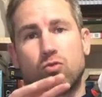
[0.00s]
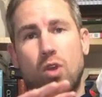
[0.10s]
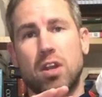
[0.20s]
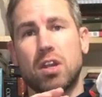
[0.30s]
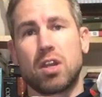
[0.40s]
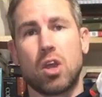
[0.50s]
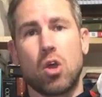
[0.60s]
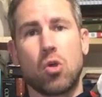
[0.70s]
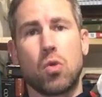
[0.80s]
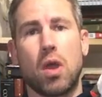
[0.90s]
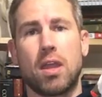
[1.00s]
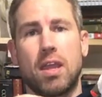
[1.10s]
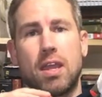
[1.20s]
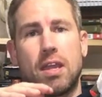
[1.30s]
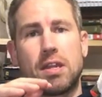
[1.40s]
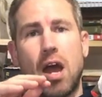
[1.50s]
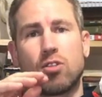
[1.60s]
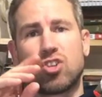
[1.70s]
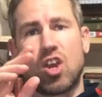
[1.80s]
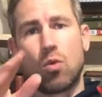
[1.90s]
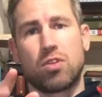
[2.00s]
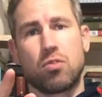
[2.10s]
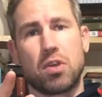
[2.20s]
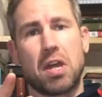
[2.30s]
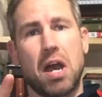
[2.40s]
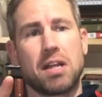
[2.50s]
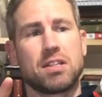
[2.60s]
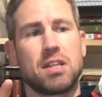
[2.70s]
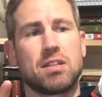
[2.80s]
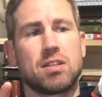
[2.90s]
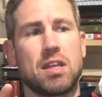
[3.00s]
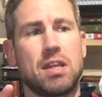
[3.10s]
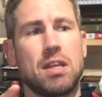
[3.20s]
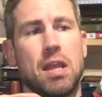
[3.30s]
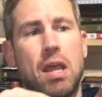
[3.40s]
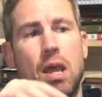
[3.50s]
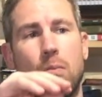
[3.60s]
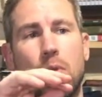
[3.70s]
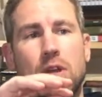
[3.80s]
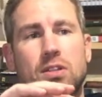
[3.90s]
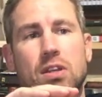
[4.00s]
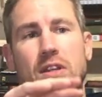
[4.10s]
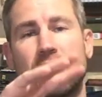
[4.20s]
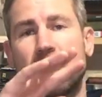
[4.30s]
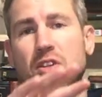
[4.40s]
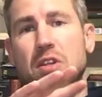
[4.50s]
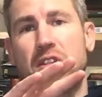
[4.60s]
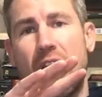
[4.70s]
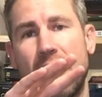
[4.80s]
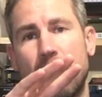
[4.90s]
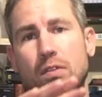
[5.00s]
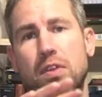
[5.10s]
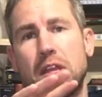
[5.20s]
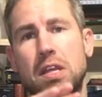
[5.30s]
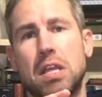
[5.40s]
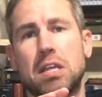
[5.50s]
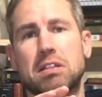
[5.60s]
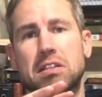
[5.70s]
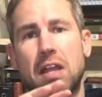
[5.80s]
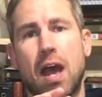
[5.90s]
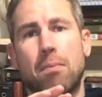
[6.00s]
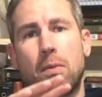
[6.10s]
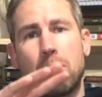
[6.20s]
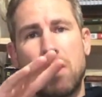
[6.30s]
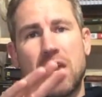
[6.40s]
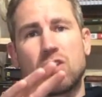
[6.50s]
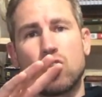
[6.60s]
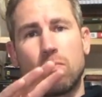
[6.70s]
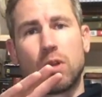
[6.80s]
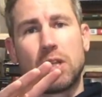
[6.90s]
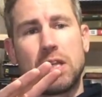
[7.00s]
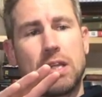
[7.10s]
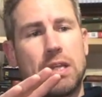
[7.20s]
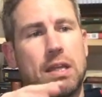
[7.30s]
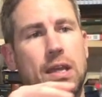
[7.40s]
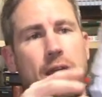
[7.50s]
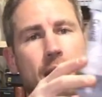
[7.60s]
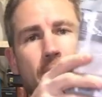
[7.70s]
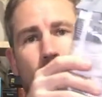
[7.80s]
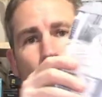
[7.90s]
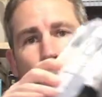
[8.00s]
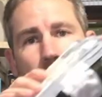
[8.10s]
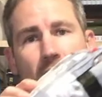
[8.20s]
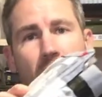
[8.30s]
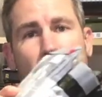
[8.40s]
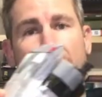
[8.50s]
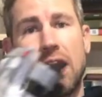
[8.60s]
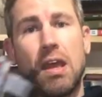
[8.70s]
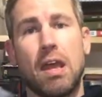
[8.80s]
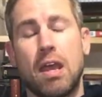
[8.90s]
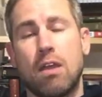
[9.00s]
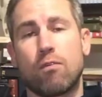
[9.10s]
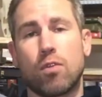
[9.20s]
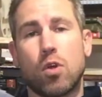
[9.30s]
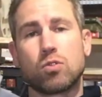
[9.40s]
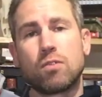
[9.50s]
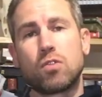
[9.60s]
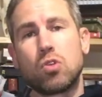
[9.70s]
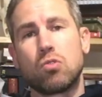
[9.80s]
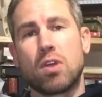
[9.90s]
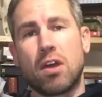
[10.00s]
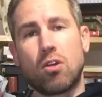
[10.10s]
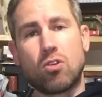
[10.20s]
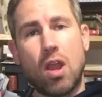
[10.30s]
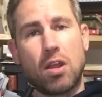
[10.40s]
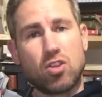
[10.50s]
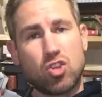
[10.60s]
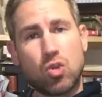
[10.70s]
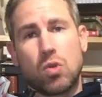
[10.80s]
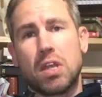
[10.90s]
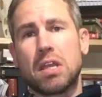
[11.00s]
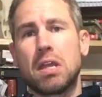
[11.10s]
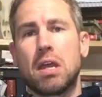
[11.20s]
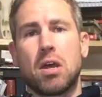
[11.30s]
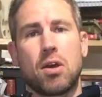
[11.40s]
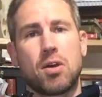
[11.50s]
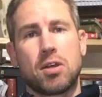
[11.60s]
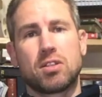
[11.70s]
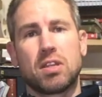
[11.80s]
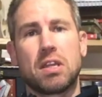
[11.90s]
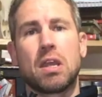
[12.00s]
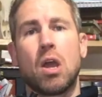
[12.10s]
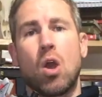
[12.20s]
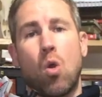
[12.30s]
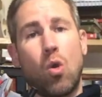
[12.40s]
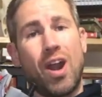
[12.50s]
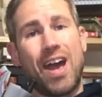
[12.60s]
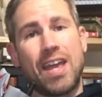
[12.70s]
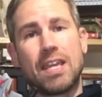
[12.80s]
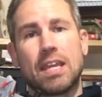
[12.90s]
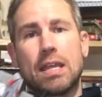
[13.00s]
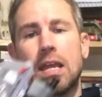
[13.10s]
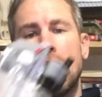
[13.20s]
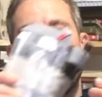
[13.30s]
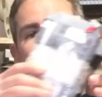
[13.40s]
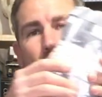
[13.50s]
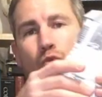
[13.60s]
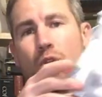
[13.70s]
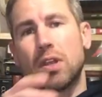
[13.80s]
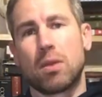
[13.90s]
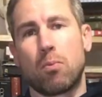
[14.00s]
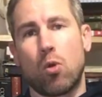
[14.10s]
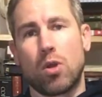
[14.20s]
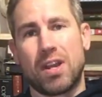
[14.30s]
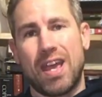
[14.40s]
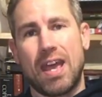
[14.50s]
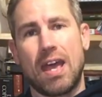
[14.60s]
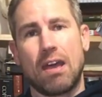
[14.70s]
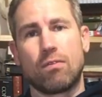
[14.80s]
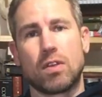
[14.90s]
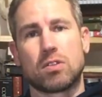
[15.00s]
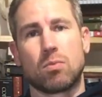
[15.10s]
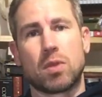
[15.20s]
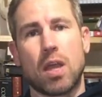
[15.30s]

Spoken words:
It's ready to go, and I'll share with you the contents in it. But essentially, it's got everything you need to stop major bleeding if you run into that. And for those of you that are shooting, hunting, or hiking, that's really important to have, is to